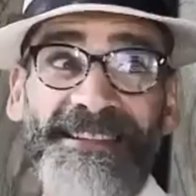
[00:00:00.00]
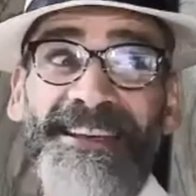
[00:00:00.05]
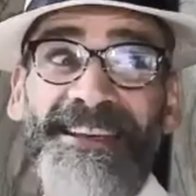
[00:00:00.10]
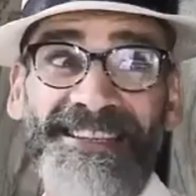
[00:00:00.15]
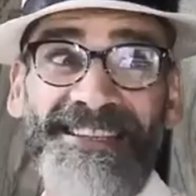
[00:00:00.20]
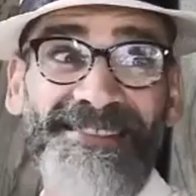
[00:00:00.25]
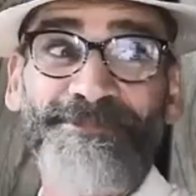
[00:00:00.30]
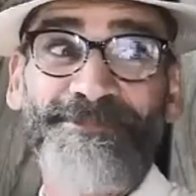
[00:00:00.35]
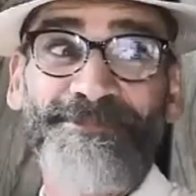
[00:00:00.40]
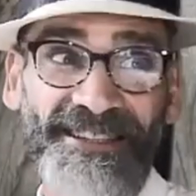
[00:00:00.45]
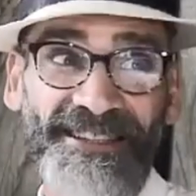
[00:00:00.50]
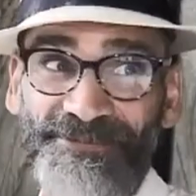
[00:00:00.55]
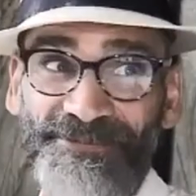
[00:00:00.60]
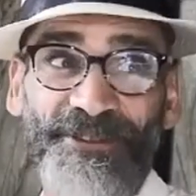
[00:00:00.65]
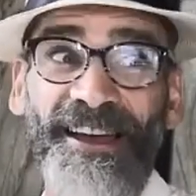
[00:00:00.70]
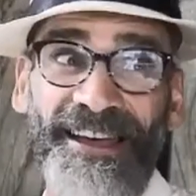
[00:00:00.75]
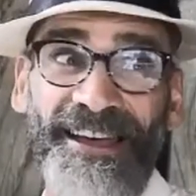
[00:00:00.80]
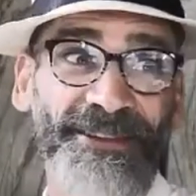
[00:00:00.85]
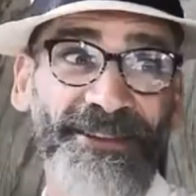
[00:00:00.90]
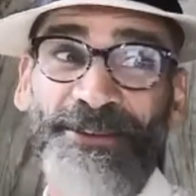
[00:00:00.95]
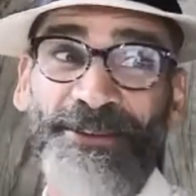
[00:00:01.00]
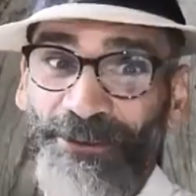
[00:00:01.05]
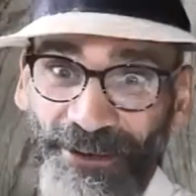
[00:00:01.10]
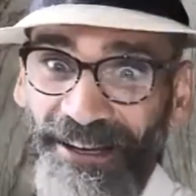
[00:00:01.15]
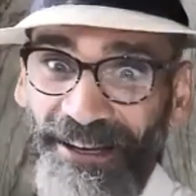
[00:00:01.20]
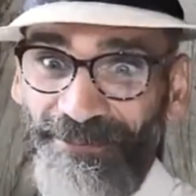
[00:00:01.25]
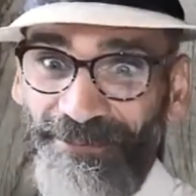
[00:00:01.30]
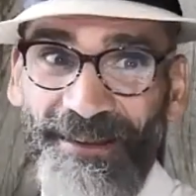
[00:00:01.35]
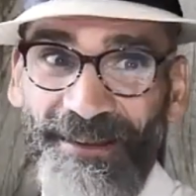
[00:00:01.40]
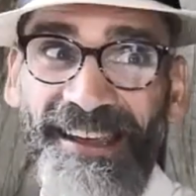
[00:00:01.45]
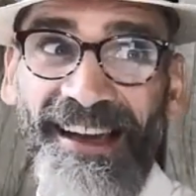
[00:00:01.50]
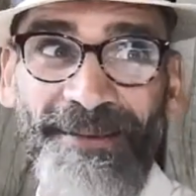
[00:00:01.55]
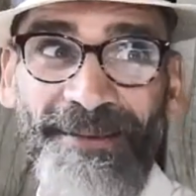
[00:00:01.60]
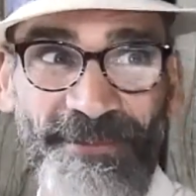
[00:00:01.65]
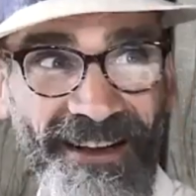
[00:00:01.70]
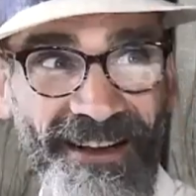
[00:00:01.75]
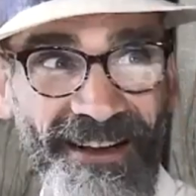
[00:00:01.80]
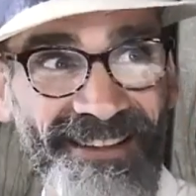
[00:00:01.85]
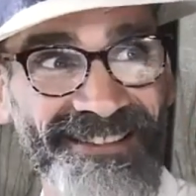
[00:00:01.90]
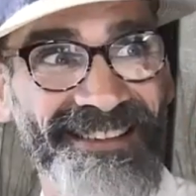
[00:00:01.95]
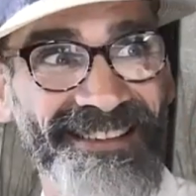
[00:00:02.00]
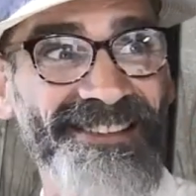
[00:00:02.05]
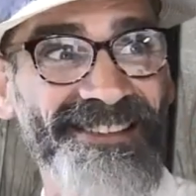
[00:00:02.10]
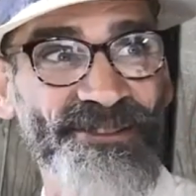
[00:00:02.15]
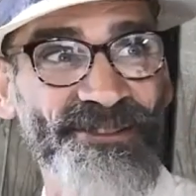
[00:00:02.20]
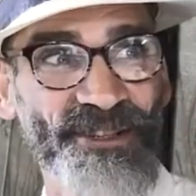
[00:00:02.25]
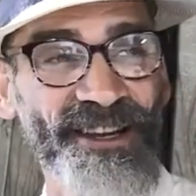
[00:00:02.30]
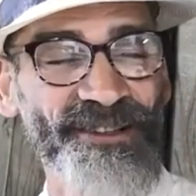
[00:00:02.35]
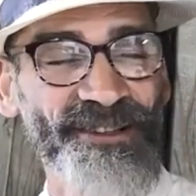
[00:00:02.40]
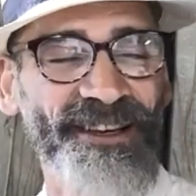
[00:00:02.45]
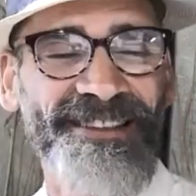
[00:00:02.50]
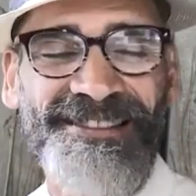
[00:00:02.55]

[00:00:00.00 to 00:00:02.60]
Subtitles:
best friend. Look at me. I'm next to the genius.